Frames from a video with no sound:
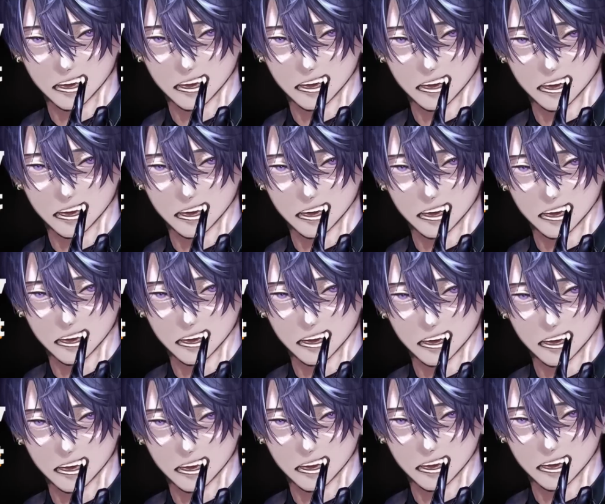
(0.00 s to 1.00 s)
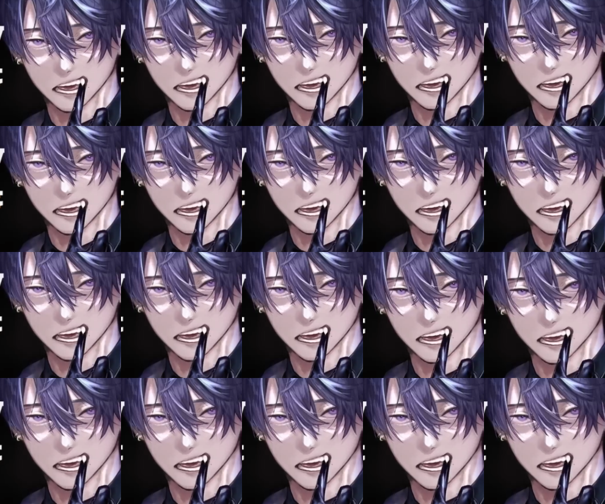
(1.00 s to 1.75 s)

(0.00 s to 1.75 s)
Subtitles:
Nothing is said.